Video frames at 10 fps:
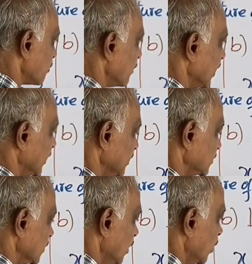minus
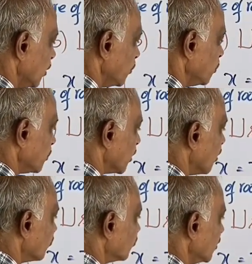root
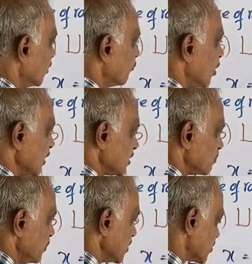of, what is
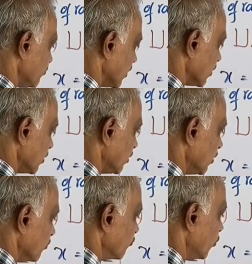b square?
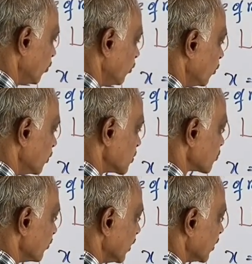4 whole
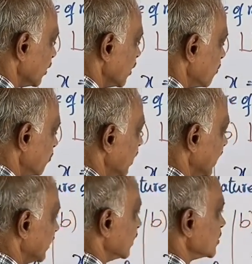square
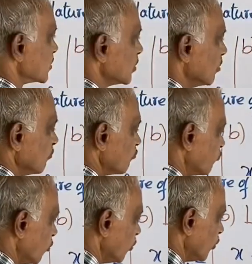minus
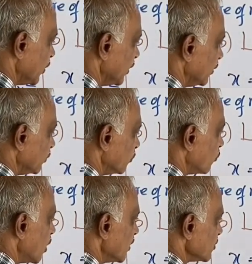4 into,
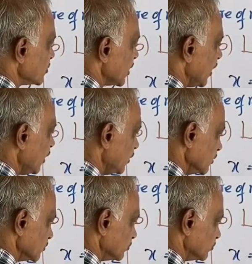what is a?